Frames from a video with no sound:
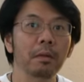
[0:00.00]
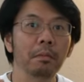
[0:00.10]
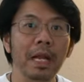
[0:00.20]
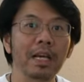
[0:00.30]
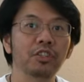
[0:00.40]

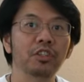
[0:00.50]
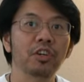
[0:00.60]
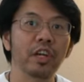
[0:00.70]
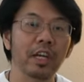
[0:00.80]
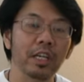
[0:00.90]

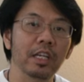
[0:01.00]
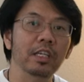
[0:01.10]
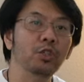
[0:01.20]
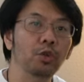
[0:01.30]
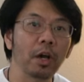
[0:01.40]
pleasure and
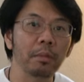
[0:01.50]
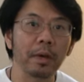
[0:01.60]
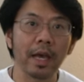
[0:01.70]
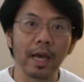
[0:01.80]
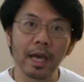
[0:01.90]

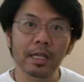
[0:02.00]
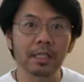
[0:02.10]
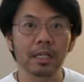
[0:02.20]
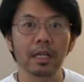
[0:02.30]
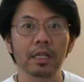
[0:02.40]
enjoyment
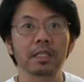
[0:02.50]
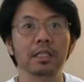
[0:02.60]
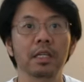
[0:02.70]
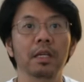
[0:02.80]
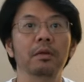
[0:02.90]
as it
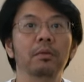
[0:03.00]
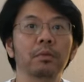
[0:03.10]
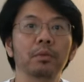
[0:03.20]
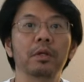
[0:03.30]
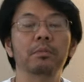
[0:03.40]
listening
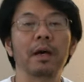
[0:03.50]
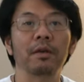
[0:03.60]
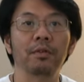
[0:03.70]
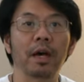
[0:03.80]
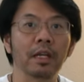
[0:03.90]
with my
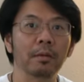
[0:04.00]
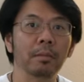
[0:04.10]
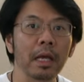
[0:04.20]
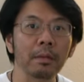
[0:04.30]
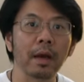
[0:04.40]
vinyl
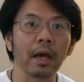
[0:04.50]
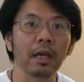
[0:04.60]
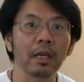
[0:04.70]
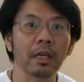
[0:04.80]
playback.